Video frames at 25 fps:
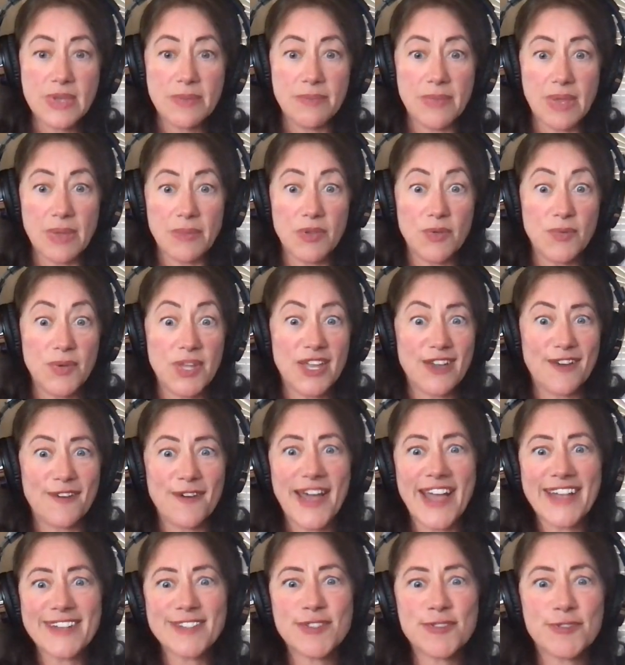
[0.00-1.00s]
Maybe we go
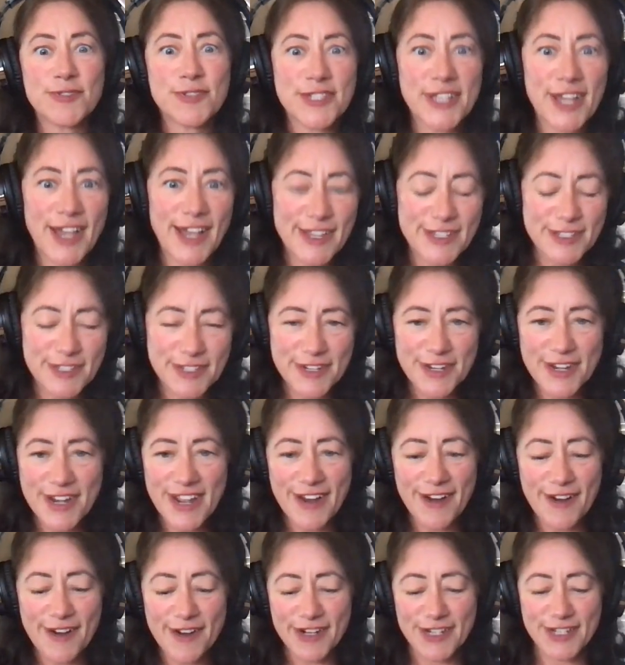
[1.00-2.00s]
exercise in an
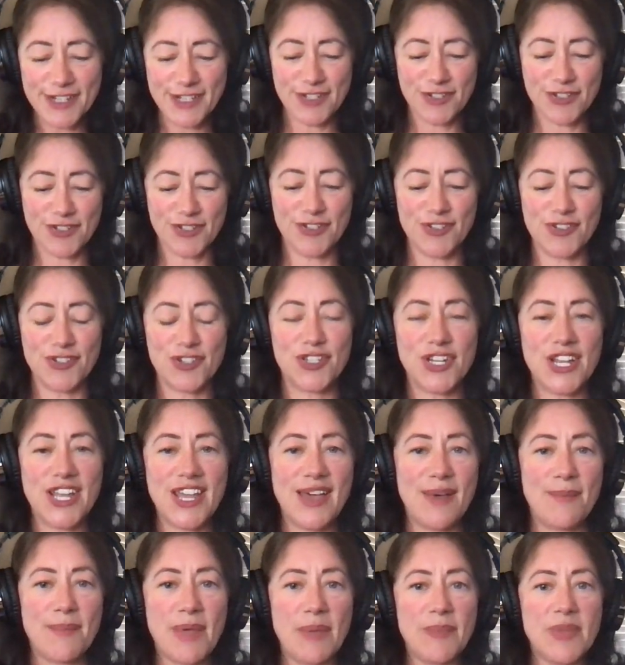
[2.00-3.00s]
air conditioned
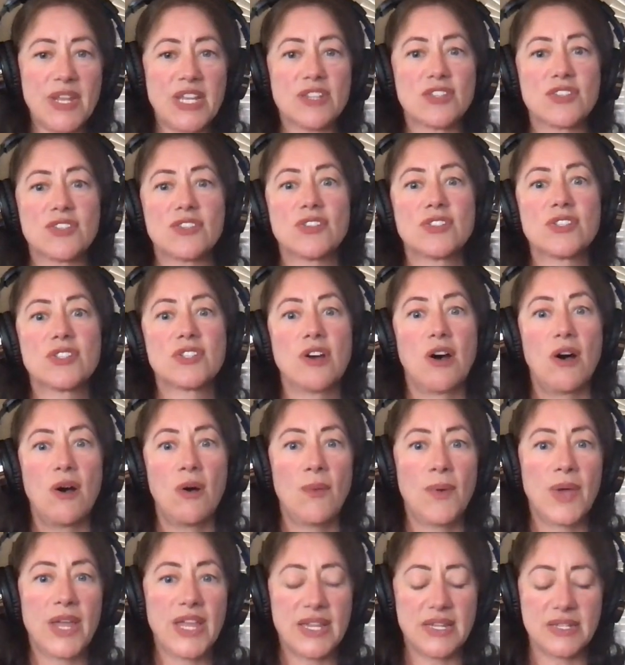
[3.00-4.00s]
gym. I mean, it's just
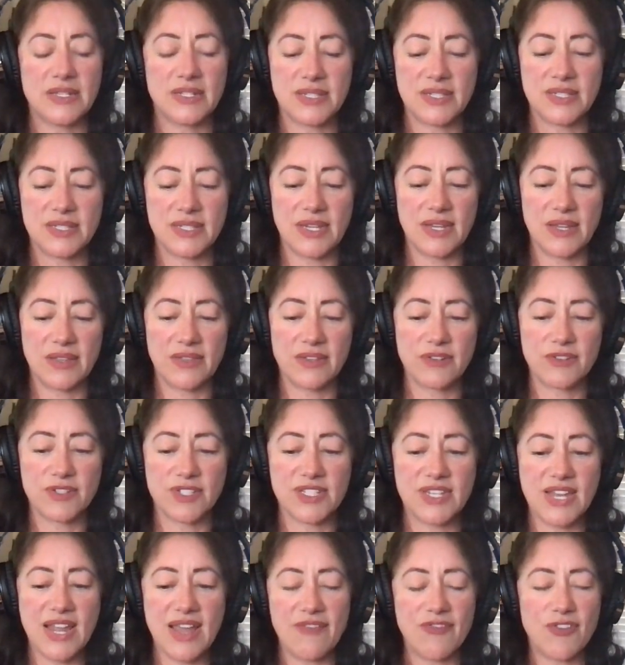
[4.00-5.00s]
always, uh,
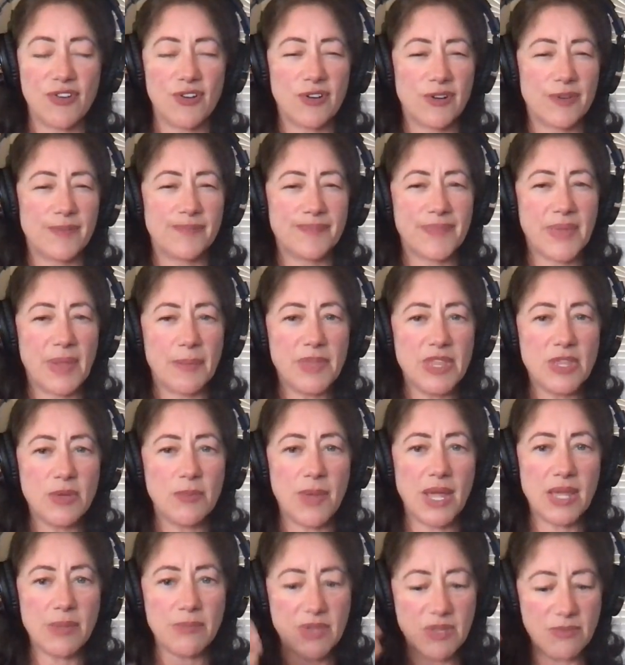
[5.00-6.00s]
there's never, I mean, there
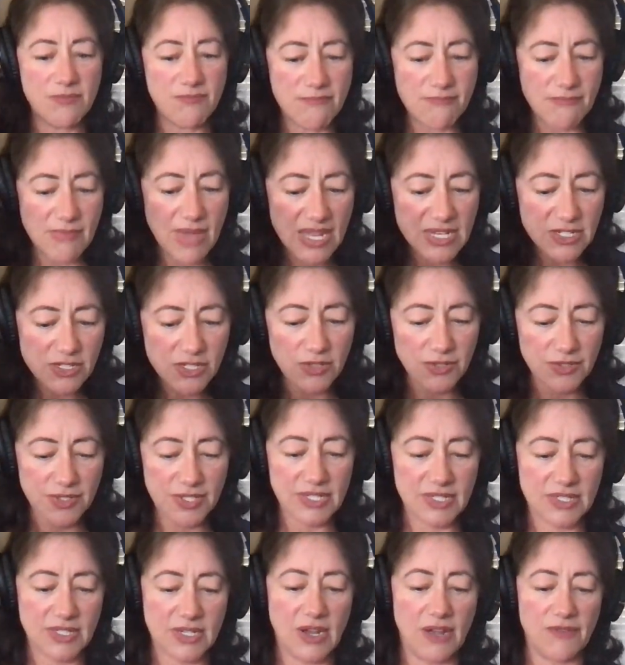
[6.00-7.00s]
might be mental
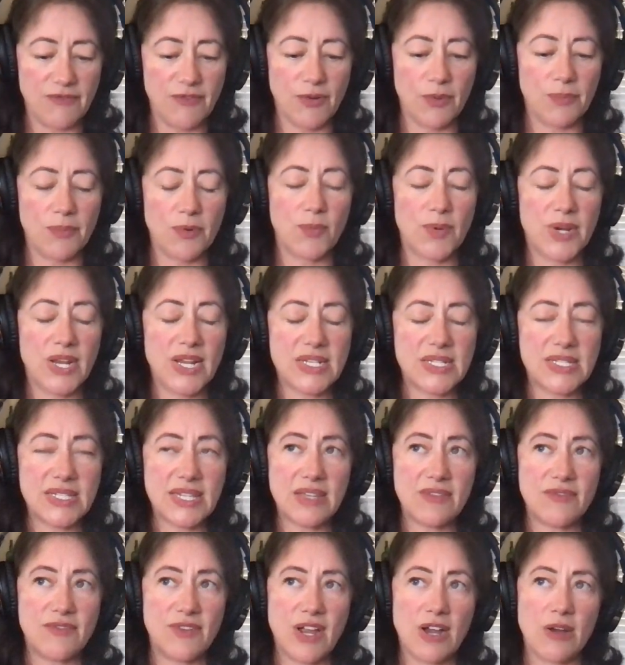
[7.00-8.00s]
discomfort, but when I
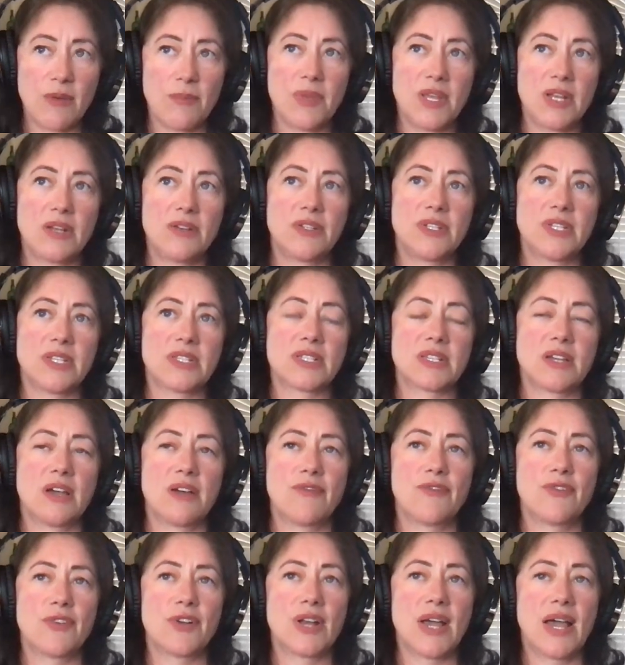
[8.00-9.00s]
say environmental
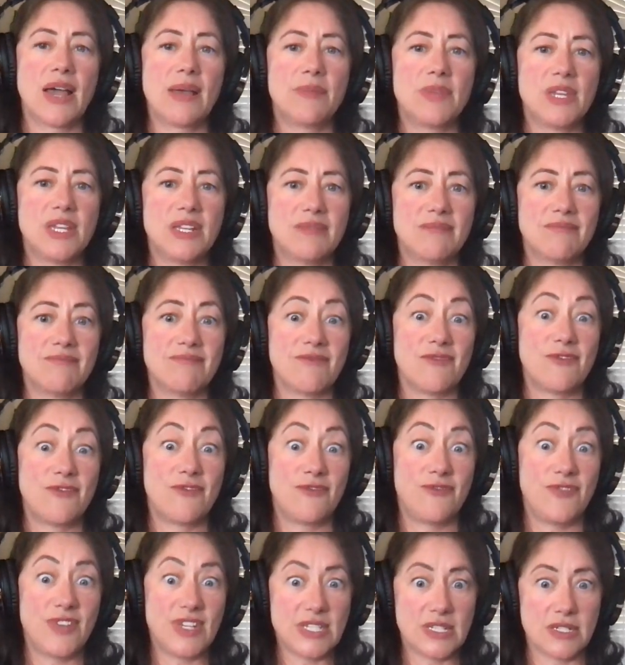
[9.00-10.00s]
discomfort, I mean
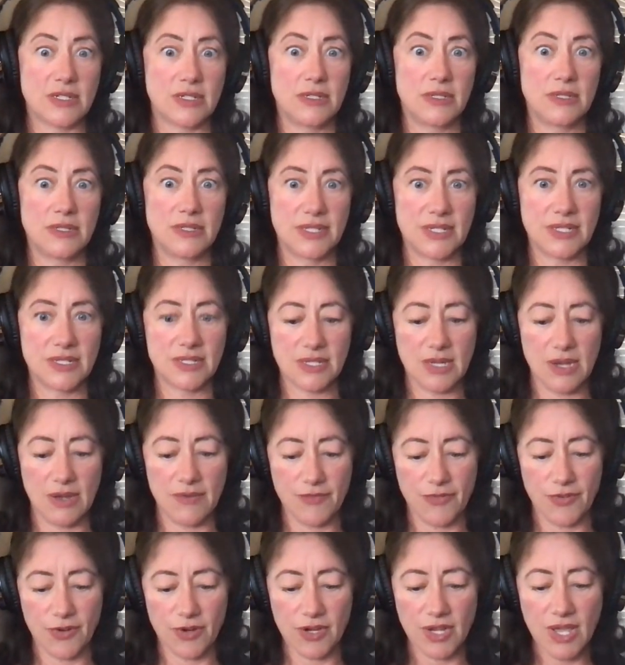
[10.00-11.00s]
physical
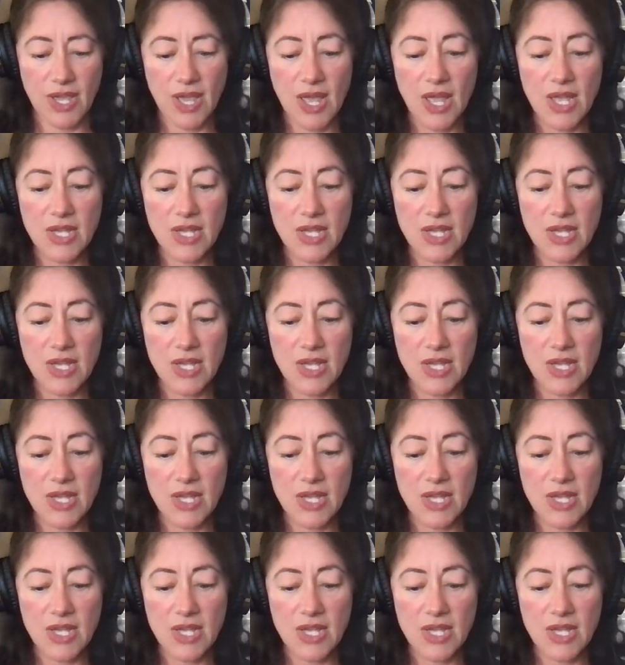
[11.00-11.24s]
discomfort.